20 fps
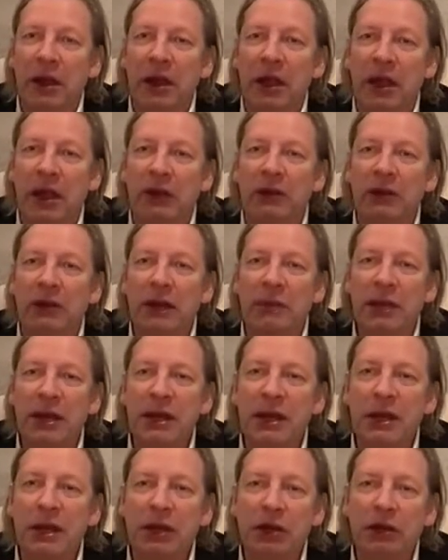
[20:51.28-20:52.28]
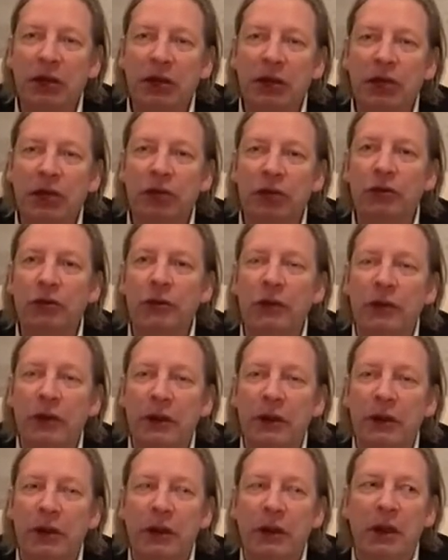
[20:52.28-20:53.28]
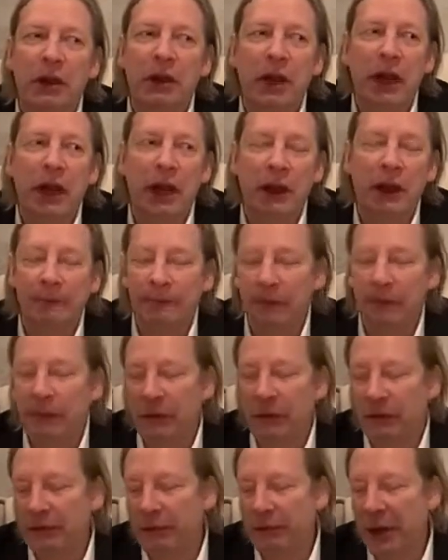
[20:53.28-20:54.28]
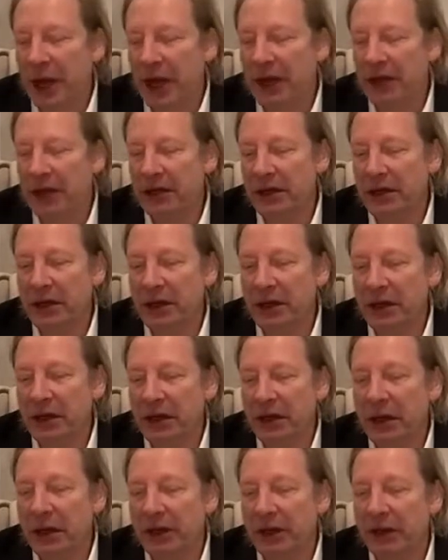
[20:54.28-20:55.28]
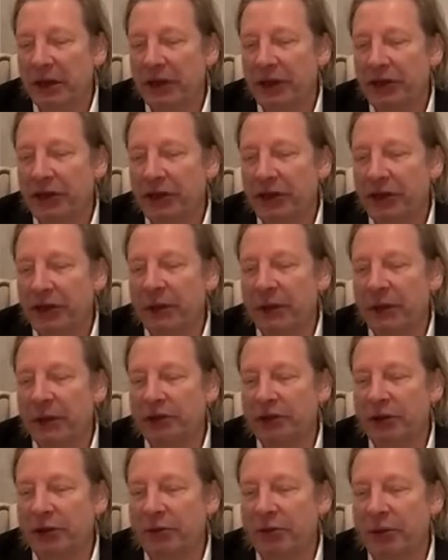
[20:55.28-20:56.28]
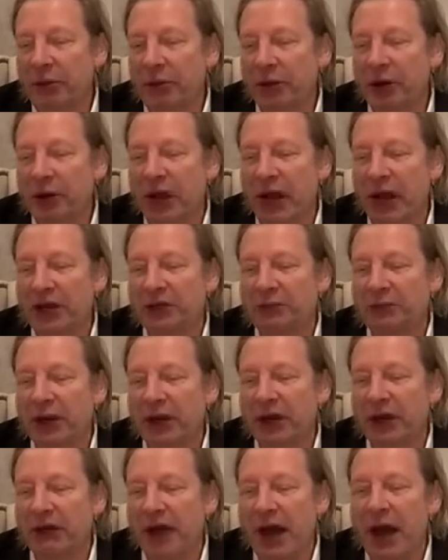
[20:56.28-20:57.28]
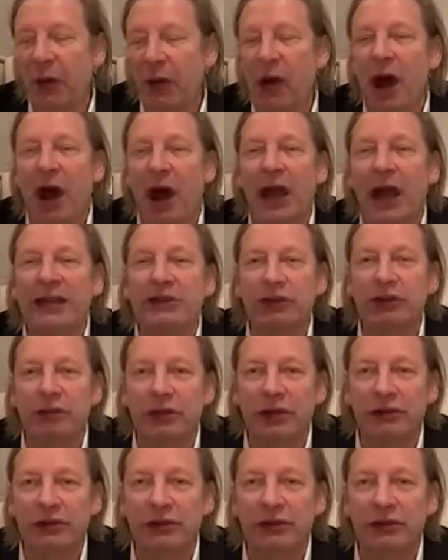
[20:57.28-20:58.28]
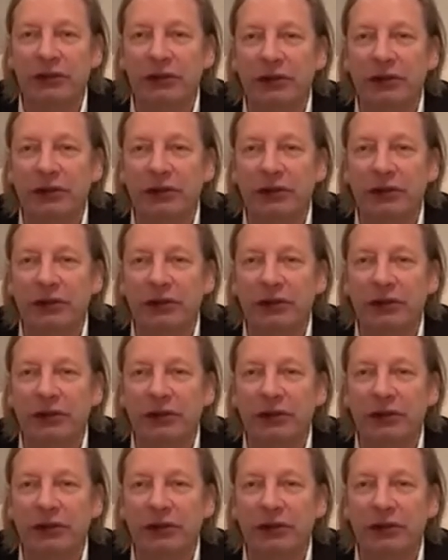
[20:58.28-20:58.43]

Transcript: Now, let me conclude by the third and most important aspect of how I do this.